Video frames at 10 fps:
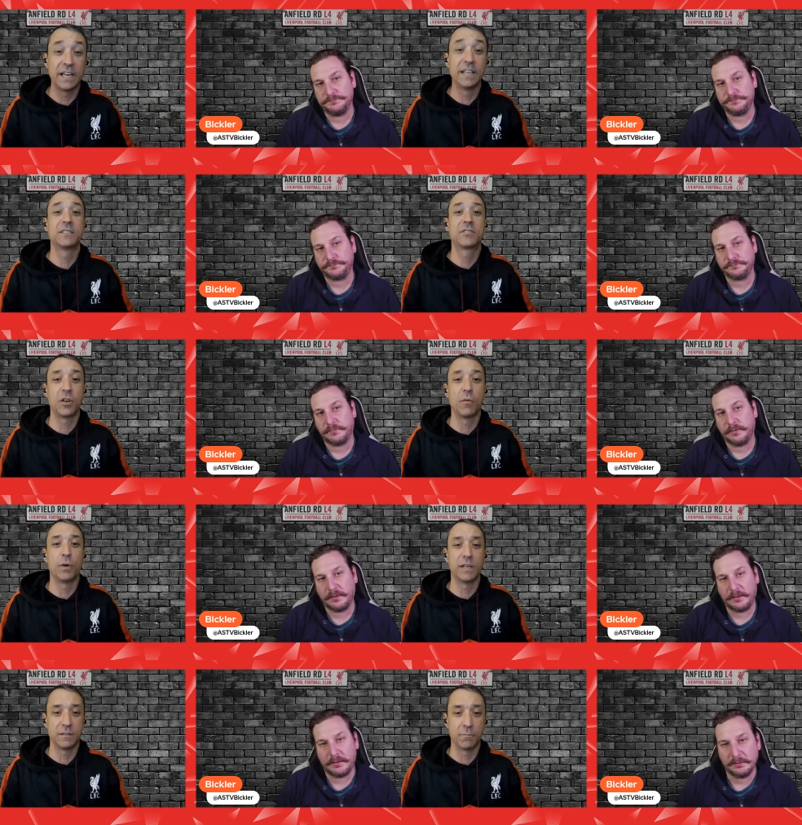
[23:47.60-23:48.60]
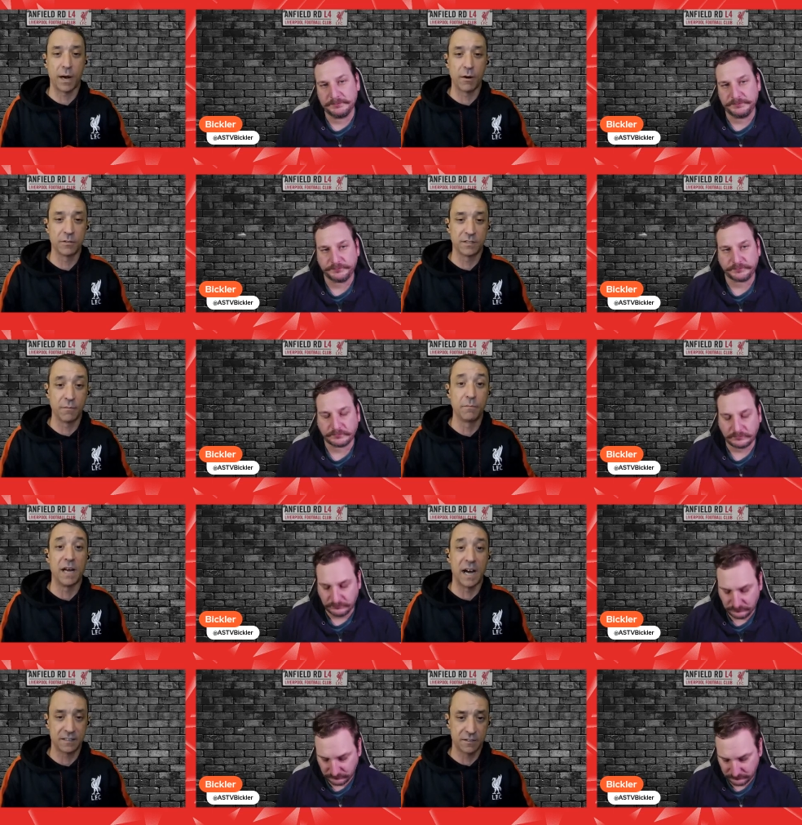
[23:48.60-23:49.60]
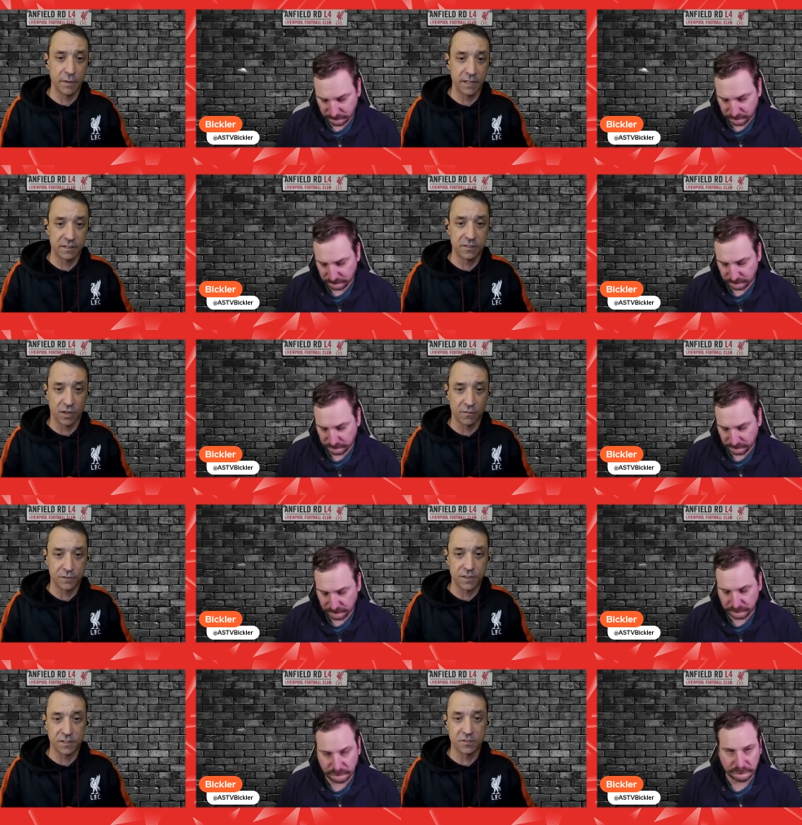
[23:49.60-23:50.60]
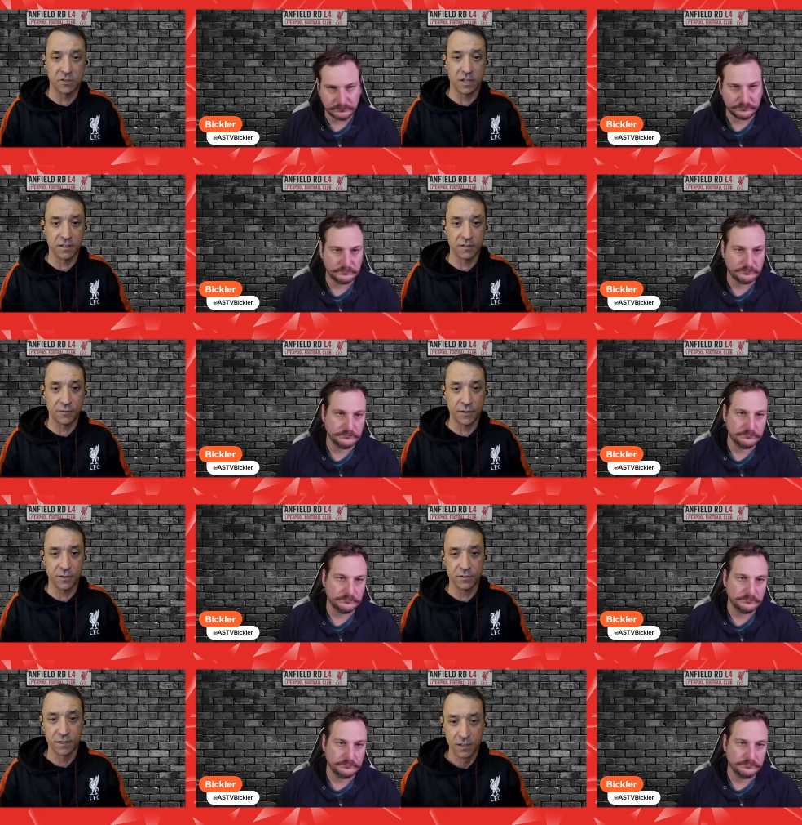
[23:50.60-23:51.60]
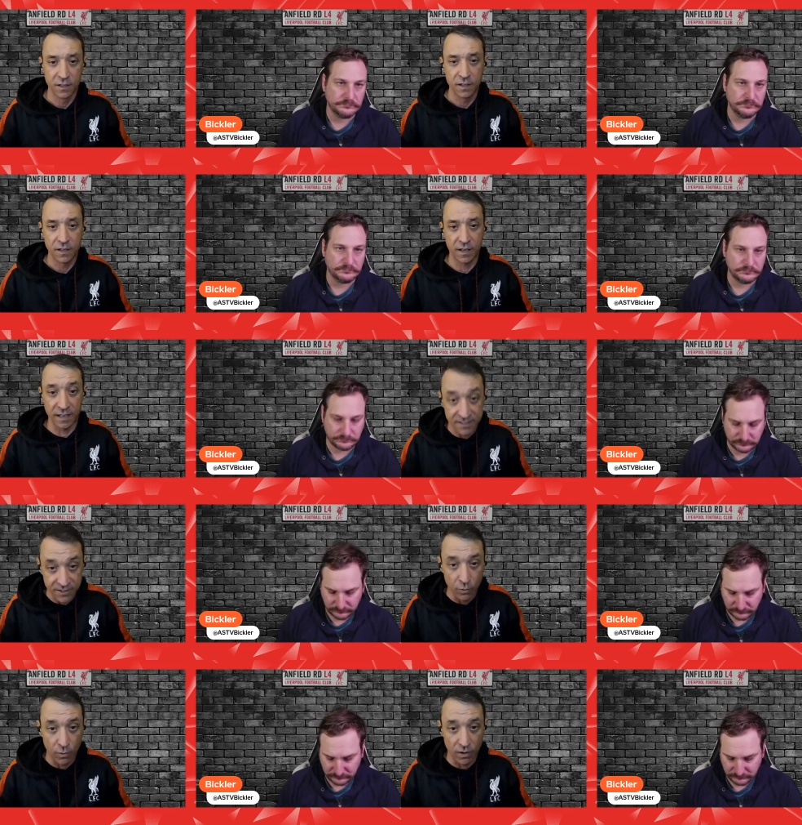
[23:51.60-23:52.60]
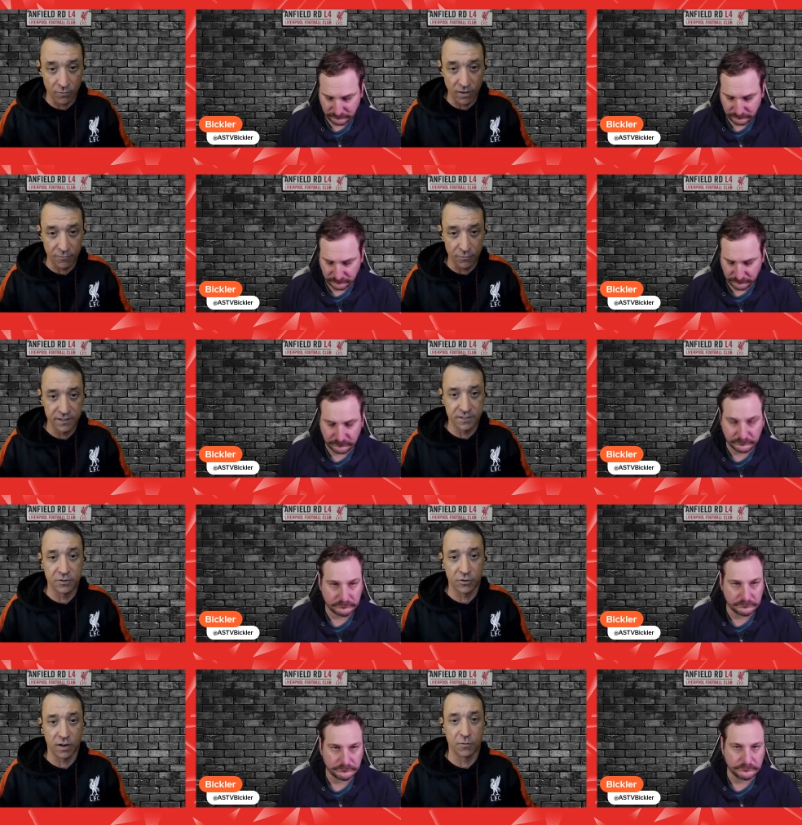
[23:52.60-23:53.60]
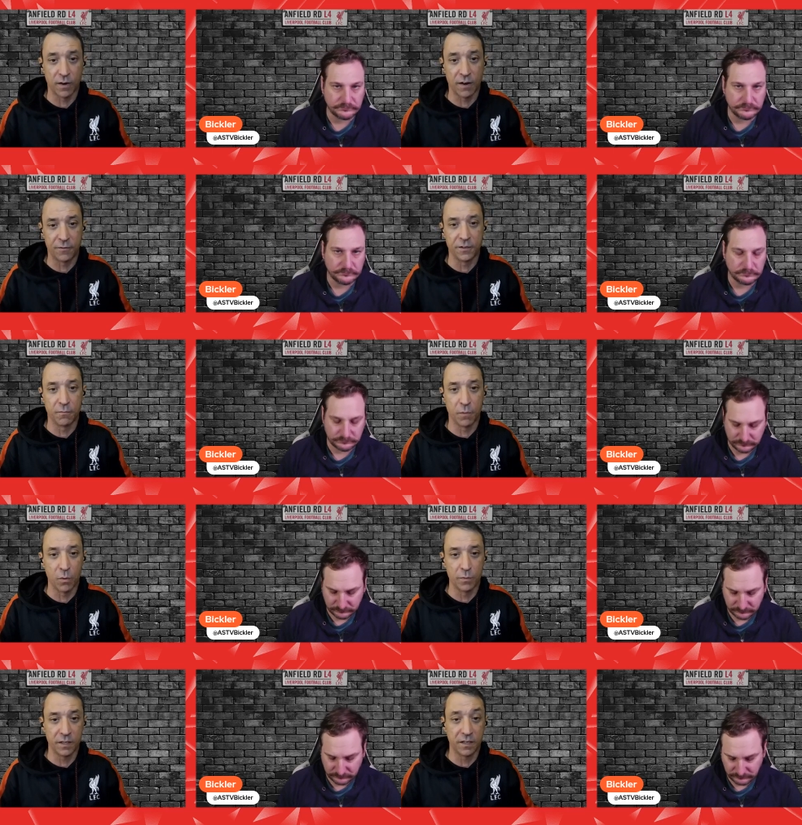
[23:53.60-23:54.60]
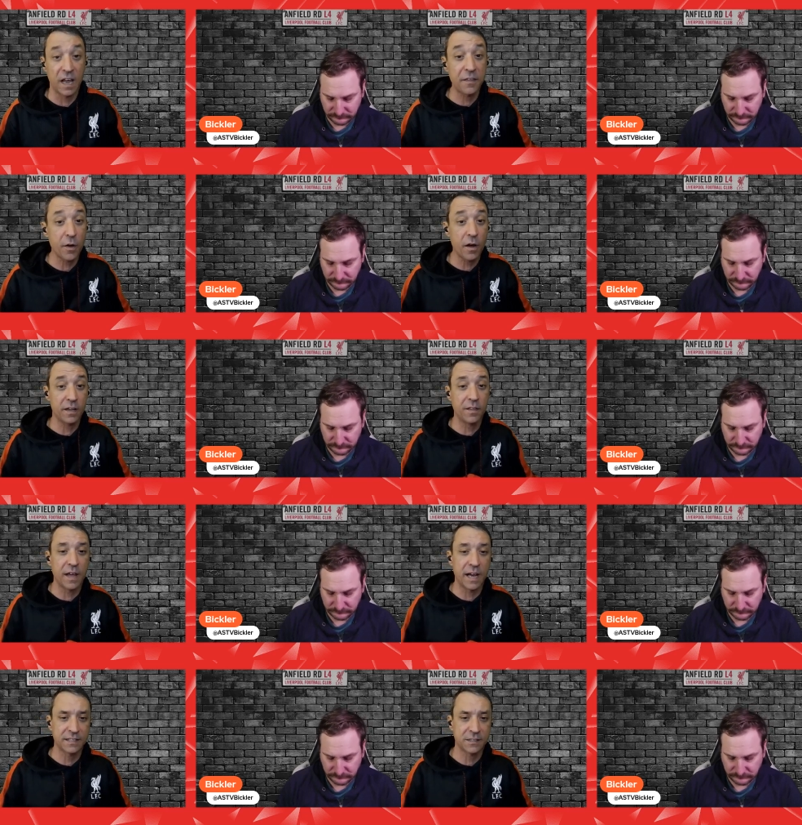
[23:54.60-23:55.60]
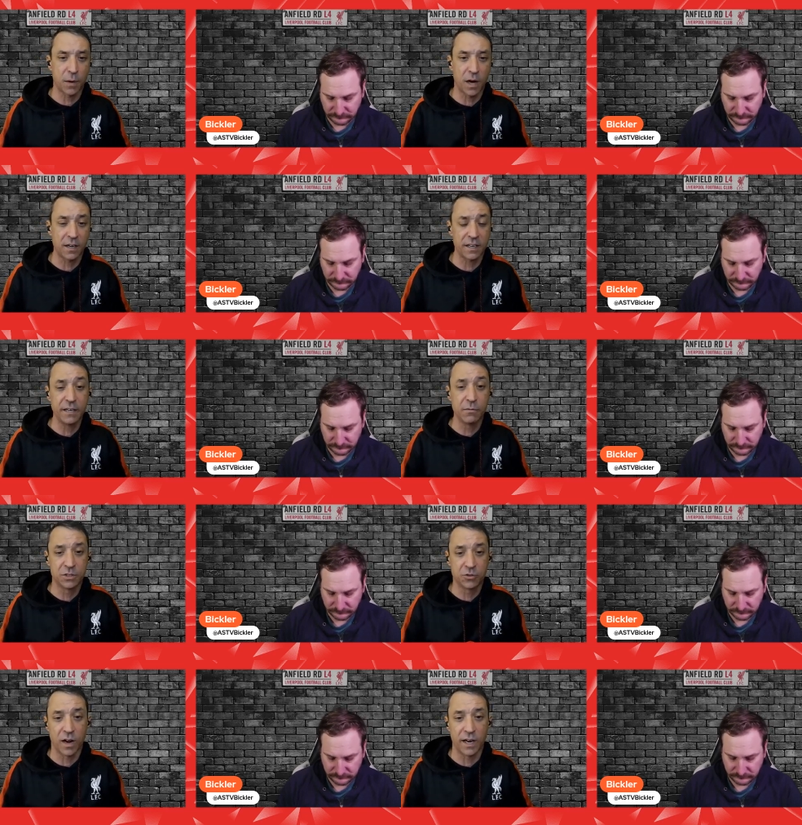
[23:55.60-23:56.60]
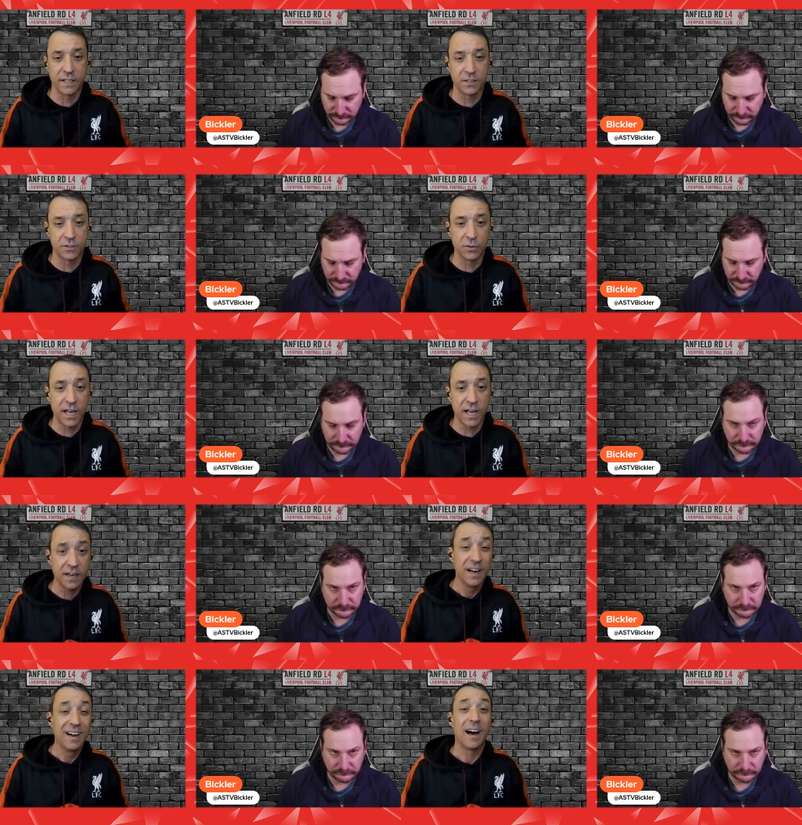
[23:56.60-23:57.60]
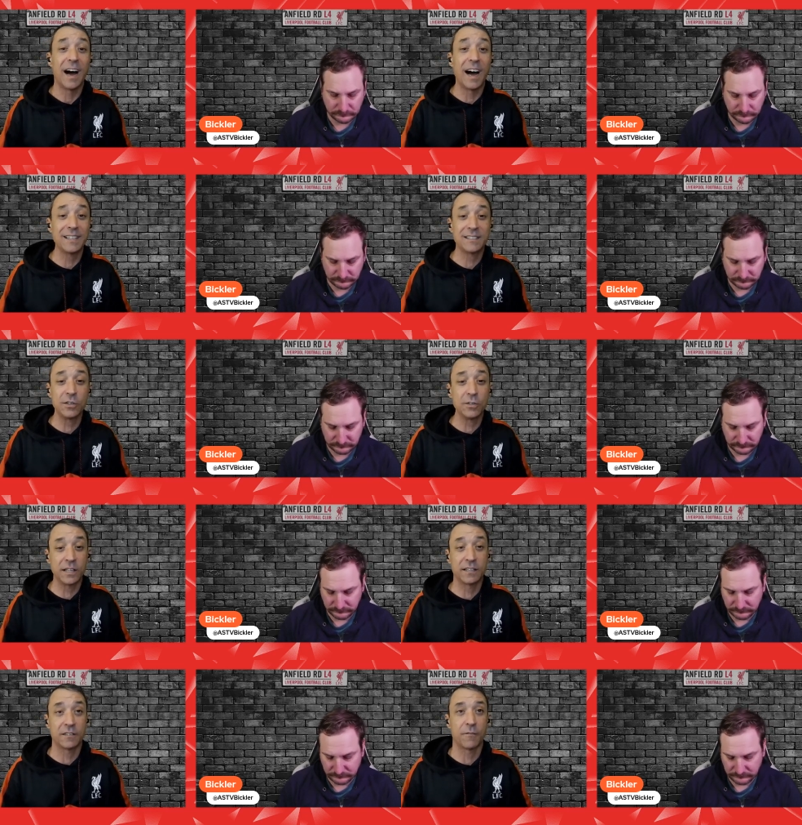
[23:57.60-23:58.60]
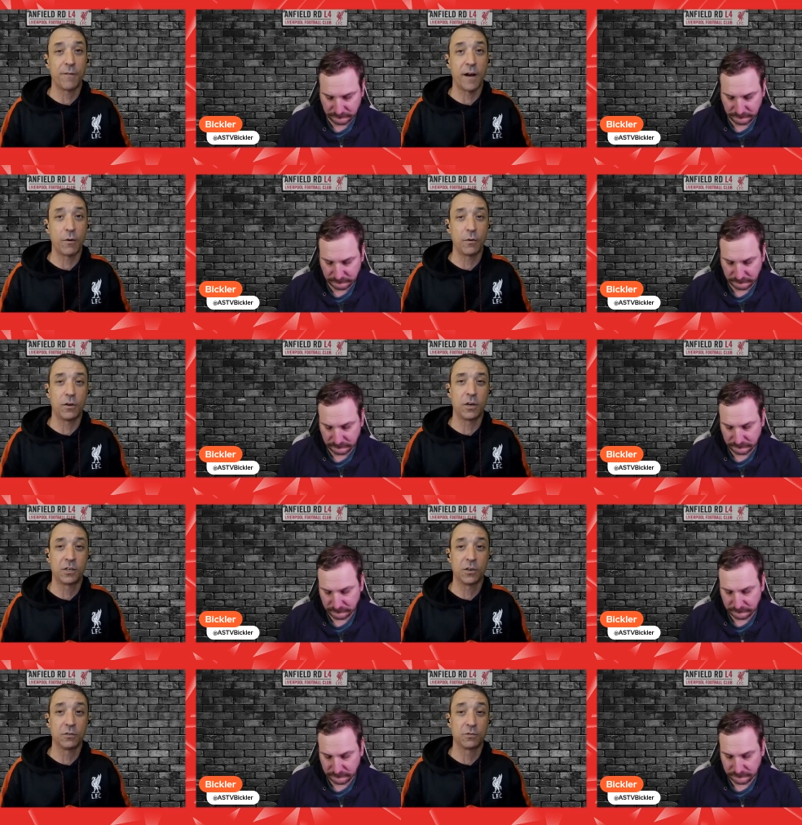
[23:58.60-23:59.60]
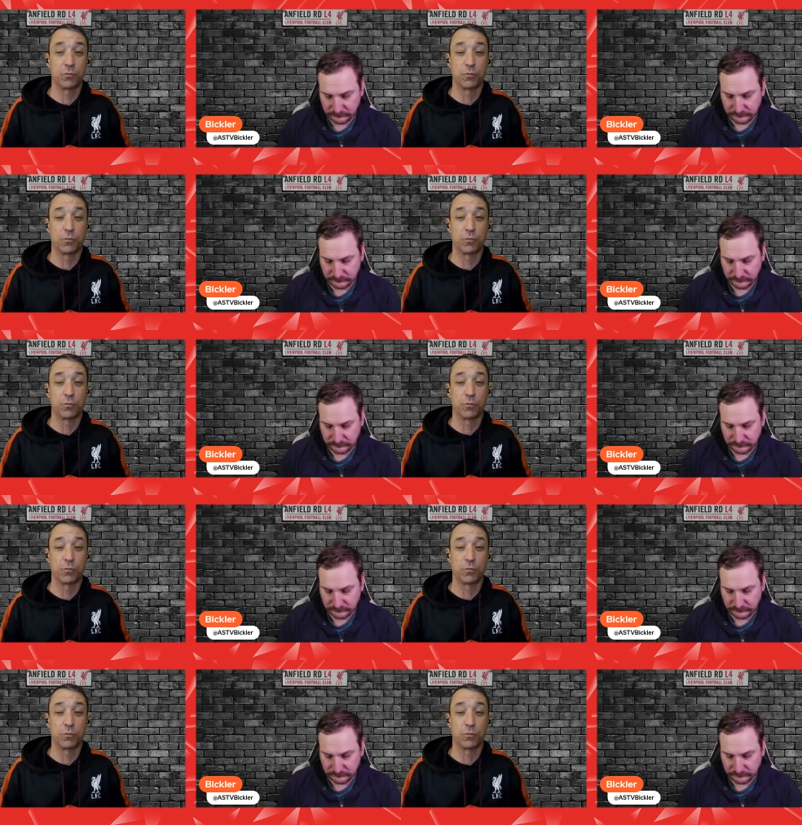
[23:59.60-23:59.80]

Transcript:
Speaker 1: it in some ways empowers them not to make the tough decision on the field. And I still want referees to try to ref in the moment. And I thought in that spot he was trying to do that. I still think the foul occurs